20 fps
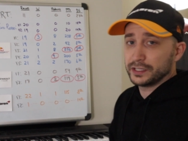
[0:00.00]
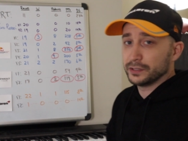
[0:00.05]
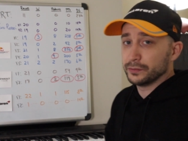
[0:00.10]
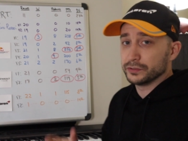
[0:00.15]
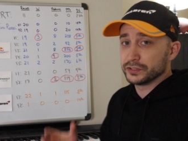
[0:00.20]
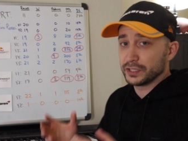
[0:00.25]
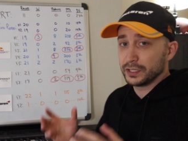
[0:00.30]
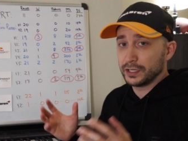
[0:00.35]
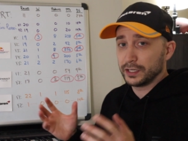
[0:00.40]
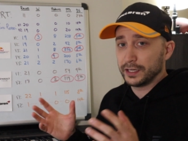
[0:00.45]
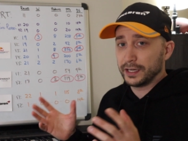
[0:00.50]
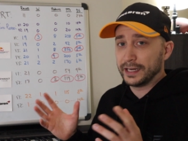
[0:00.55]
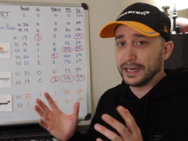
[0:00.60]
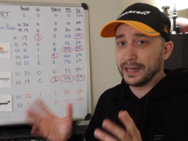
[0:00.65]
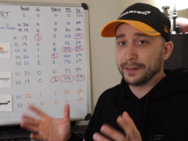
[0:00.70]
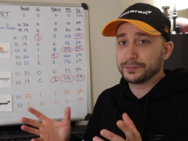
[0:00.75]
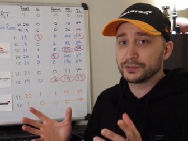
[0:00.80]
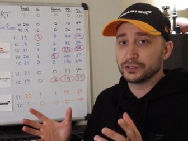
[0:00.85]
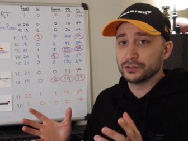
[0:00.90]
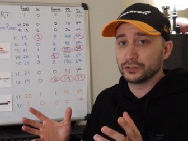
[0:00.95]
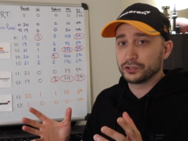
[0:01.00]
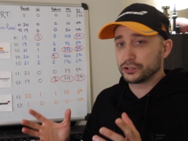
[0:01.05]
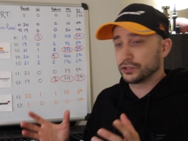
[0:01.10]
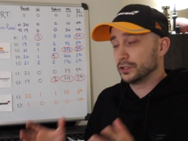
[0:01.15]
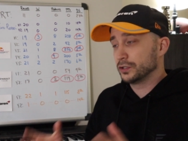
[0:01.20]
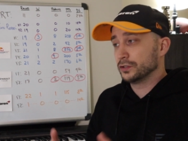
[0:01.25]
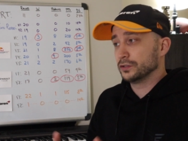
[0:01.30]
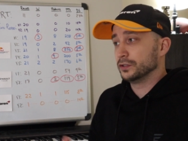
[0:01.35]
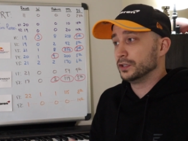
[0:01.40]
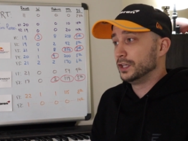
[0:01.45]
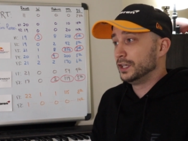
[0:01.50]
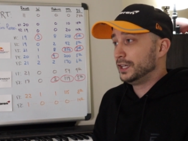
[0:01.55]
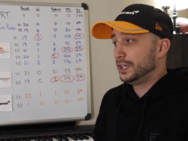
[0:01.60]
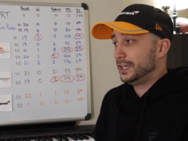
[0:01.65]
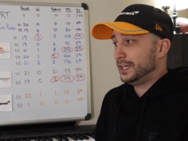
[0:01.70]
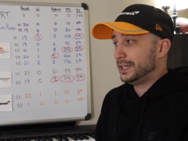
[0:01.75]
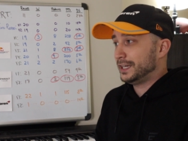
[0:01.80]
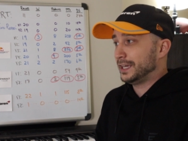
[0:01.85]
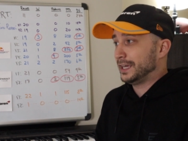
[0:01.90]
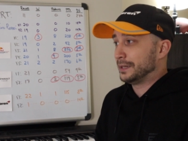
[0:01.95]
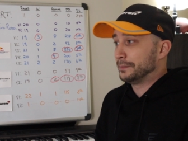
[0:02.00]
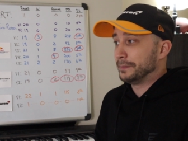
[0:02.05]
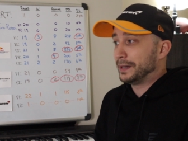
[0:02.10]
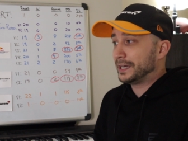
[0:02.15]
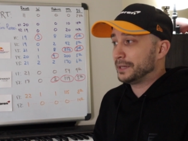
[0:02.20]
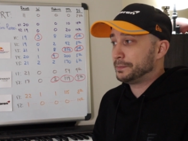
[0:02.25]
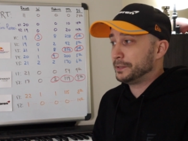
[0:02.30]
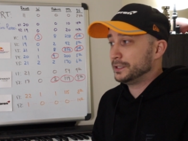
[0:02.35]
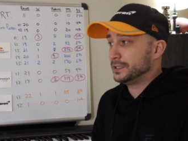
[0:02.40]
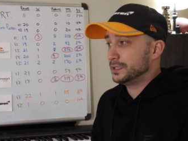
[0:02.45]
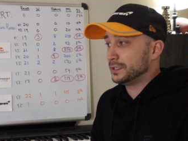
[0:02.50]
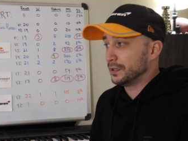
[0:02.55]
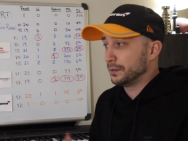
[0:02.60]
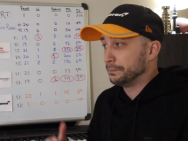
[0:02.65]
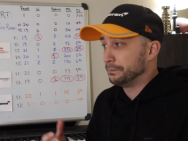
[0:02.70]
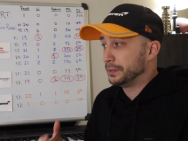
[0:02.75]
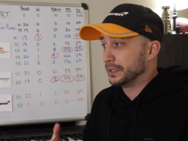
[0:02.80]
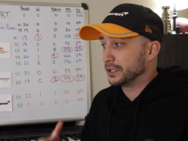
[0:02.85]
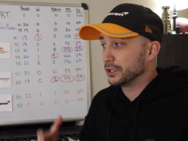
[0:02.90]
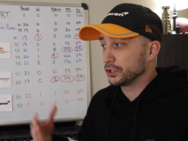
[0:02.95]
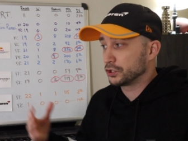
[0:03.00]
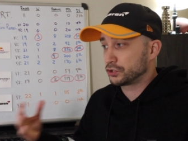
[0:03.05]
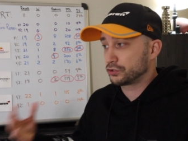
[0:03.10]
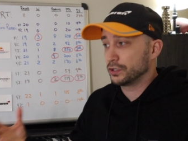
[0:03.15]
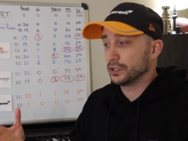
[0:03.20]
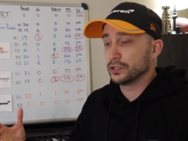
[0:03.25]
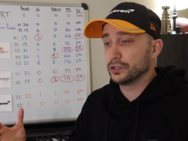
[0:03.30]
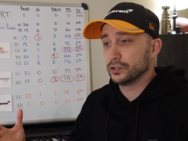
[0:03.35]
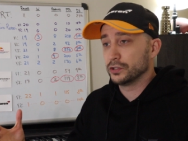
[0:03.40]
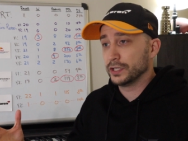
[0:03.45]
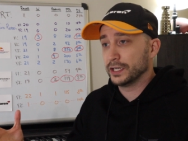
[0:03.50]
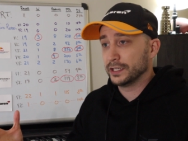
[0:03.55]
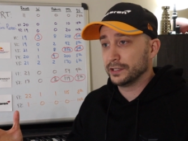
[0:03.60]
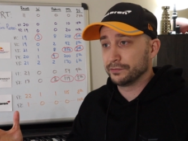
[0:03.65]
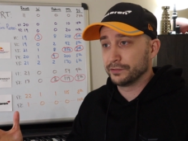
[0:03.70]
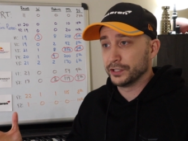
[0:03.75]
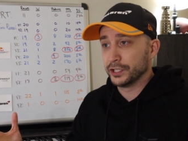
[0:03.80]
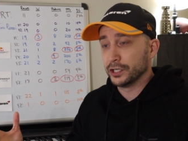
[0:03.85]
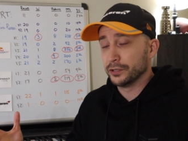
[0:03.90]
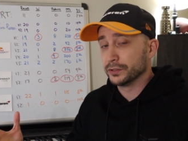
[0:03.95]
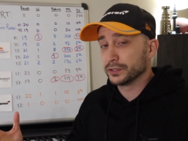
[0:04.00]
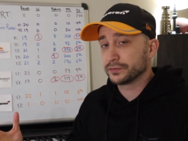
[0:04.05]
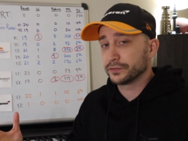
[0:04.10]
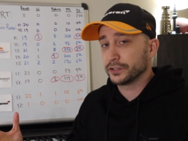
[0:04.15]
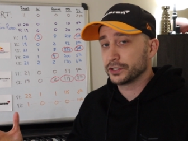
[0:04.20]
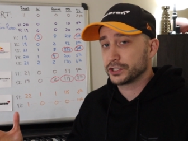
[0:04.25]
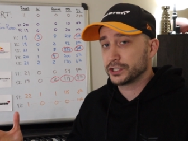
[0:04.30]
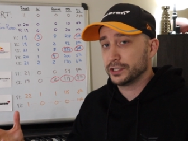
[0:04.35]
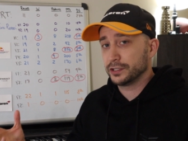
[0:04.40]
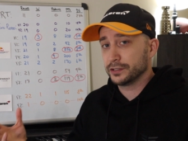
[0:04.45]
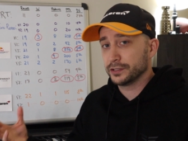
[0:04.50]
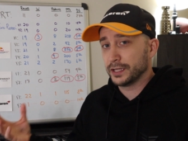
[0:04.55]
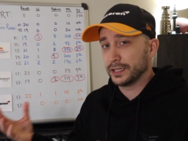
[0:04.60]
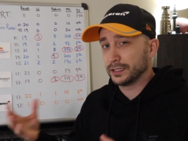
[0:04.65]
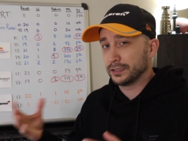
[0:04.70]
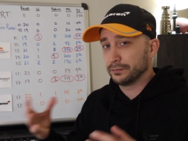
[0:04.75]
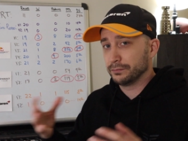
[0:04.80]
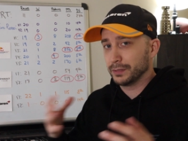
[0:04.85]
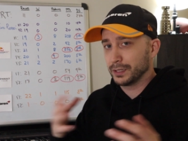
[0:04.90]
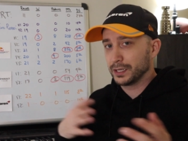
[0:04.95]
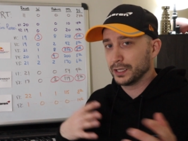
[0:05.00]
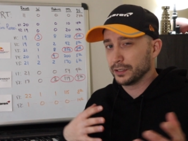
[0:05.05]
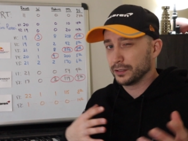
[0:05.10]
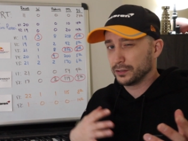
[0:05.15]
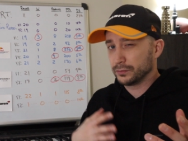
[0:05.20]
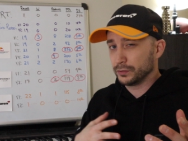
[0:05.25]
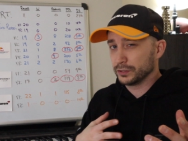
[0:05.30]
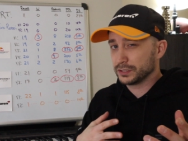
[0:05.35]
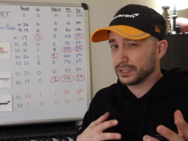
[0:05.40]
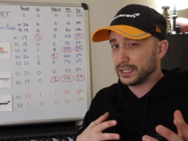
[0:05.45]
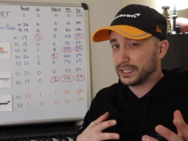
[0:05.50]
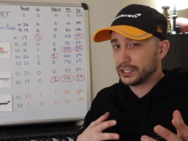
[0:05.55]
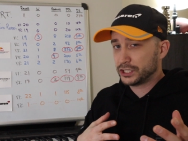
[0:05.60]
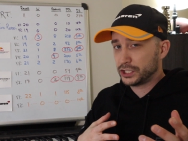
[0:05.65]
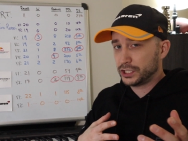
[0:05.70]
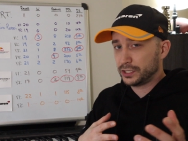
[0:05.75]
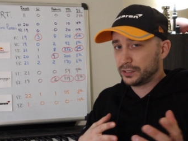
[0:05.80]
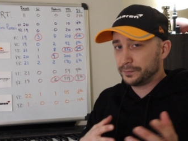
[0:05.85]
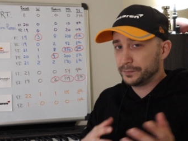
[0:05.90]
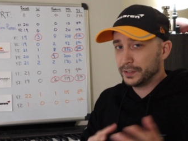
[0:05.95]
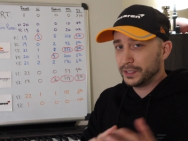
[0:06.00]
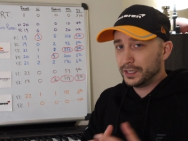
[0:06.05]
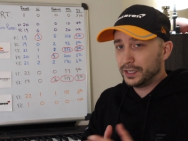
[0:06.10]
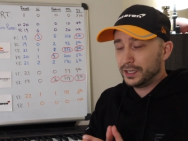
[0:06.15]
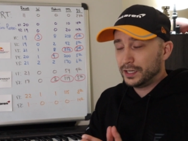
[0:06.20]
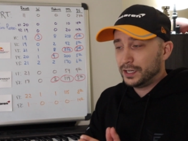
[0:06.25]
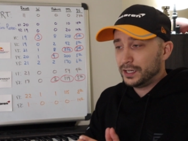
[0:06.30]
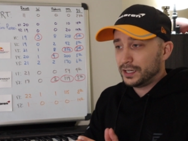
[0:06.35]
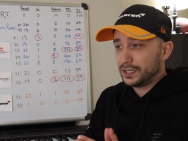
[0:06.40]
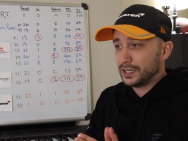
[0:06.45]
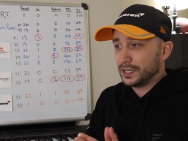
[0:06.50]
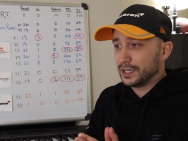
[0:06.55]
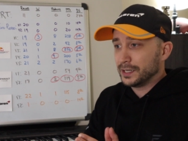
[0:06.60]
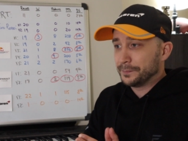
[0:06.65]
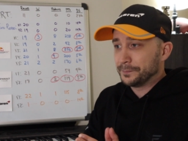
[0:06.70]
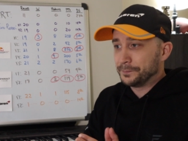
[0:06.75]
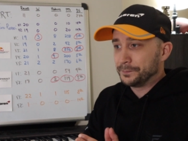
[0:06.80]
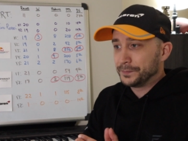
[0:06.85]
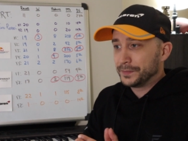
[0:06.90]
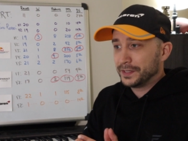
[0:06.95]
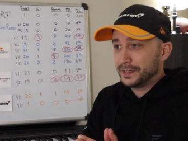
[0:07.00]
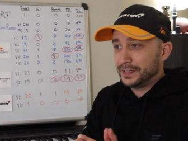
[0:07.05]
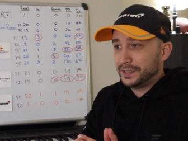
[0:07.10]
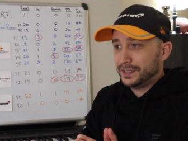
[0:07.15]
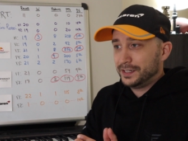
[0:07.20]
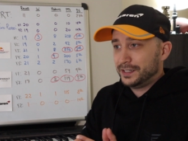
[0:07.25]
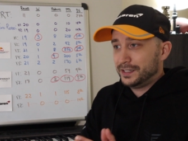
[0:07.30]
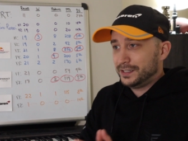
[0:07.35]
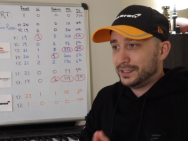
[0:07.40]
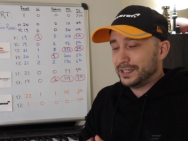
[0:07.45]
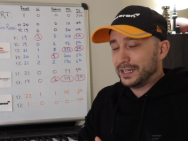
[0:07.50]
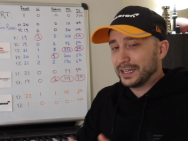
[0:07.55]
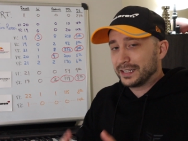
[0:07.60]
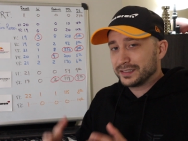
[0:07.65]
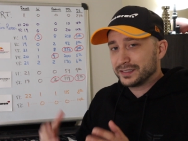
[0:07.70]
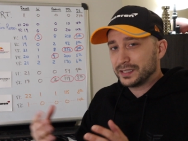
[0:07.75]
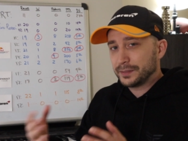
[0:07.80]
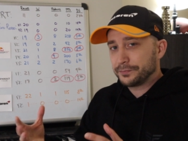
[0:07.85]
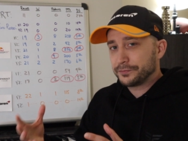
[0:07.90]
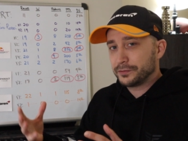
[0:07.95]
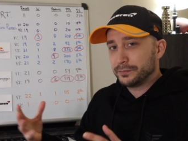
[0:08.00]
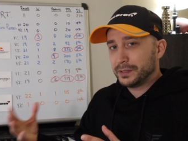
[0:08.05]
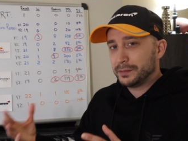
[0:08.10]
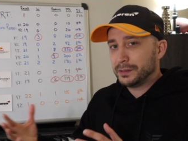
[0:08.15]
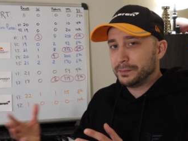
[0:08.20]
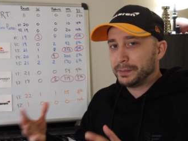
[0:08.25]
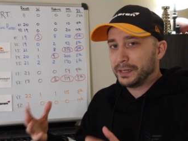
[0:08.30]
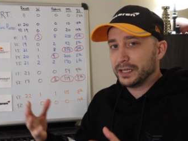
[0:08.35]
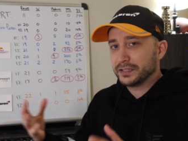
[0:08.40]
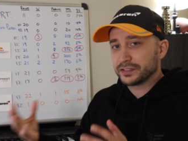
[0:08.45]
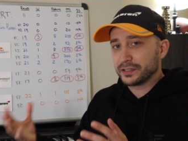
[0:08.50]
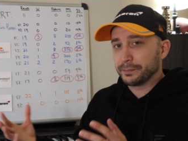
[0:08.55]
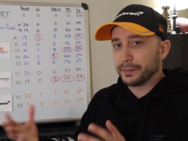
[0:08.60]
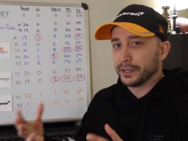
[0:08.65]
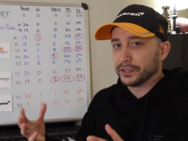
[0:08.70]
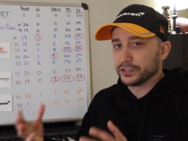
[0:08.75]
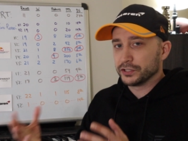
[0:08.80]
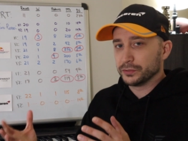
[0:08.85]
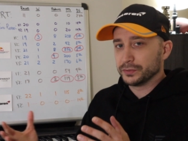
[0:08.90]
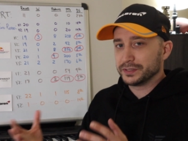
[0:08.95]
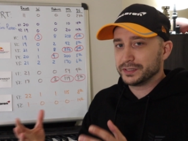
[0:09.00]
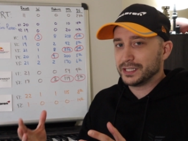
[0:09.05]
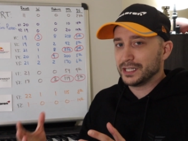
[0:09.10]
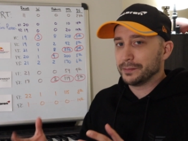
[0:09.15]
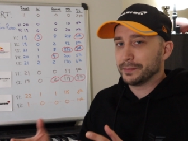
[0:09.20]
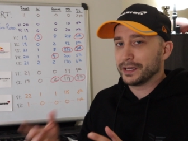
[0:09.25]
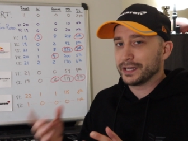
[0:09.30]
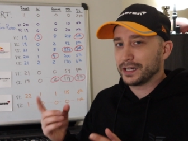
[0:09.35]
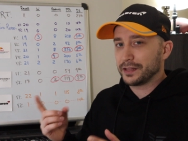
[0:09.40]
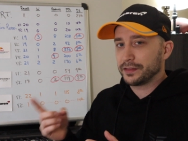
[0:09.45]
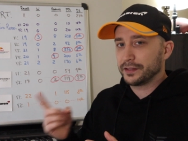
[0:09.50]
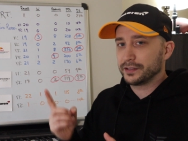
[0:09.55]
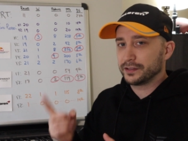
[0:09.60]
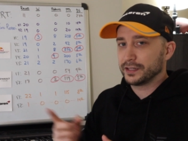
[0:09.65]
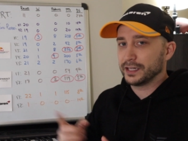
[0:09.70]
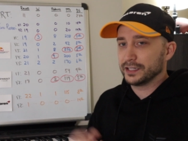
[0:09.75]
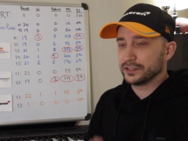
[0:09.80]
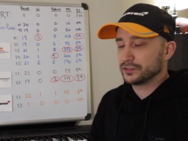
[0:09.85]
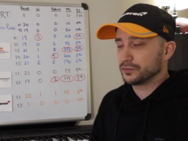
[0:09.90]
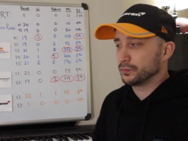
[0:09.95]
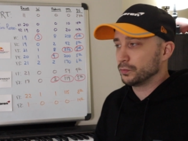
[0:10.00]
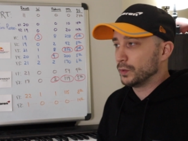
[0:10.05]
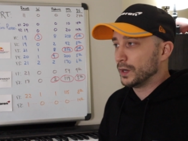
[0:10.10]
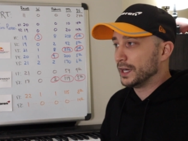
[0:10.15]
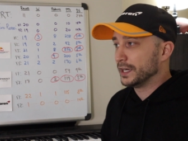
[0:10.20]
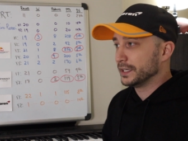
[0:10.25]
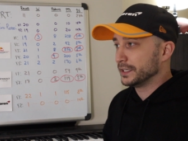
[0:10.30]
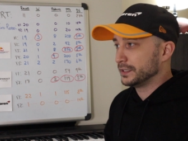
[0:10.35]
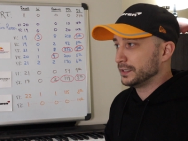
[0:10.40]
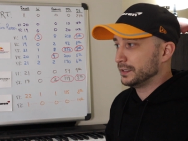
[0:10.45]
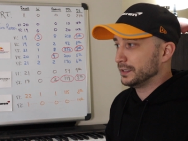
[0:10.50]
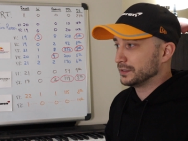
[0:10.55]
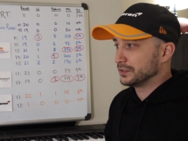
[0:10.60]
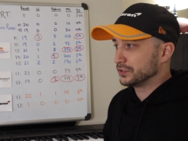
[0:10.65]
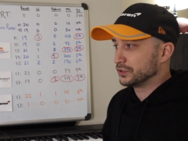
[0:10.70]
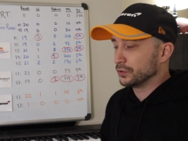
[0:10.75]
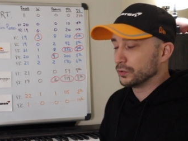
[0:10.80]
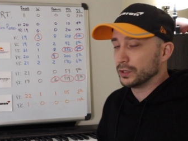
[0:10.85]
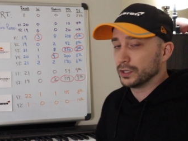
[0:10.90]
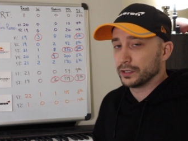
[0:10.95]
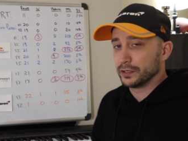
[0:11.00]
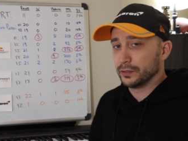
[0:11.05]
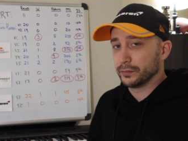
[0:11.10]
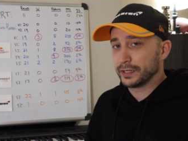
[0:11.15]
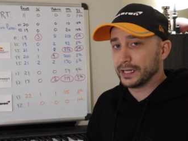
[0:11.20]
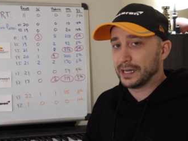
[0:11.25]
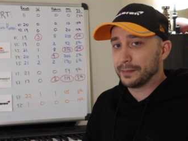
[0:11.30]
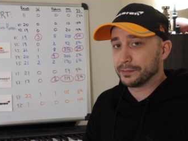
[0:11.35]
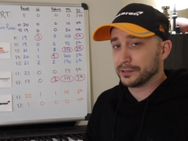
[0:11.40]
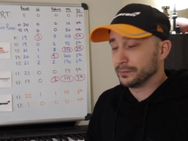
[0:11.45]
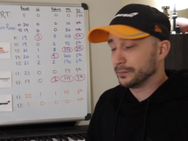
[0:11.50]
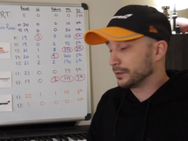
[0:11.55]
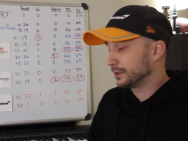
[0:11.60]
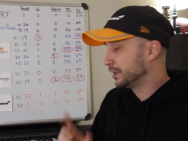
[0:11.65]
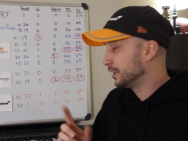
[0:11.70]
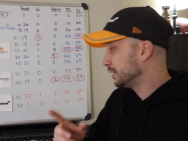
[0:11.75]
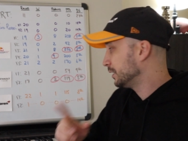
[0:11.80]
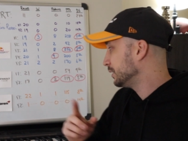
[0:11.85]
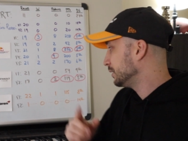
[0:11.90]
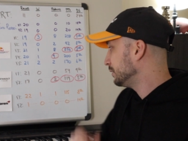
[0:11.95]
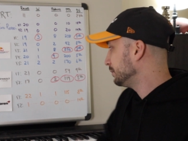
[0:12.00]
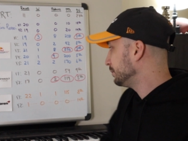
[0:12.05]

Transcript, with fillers: It was a, an absolute struggle in my opinion, a bigger struggle at Renault's first year than McLaren was last year. Um, except for maybe pace compared to his teammate. I think that's why it's so glaring what happened at McLaren,